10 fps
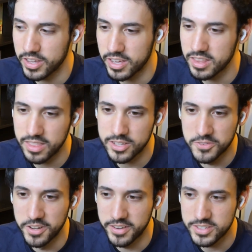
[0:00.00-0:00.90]
And then this
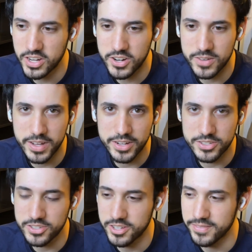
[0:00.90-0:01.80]
one, it was hurting my
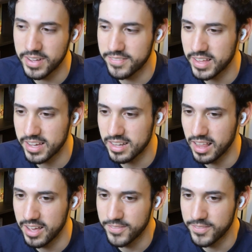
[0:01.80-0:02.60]
ears a little bit, I'm not gonna lie.